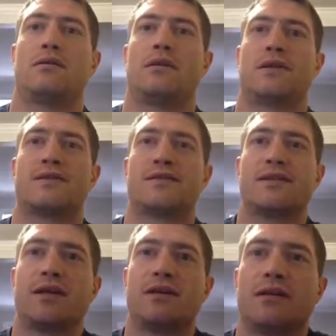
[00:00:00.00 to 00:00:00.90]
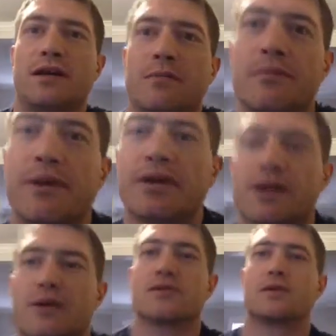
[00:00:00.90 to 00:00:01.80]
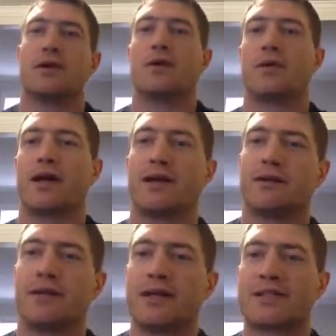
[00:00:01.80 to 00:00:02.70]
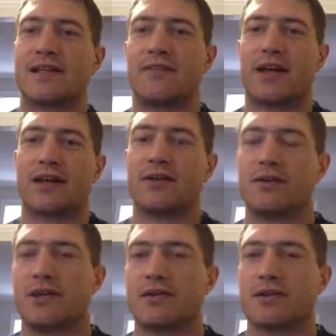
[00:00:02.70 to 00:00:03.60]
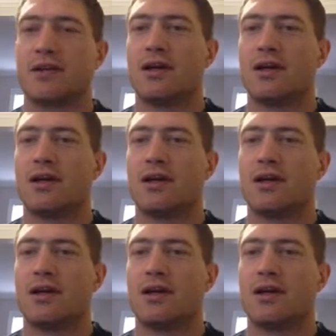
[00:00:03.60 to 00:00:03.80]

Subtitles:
Let's see. Yep, there it goes. Okay, let's see if I can do this.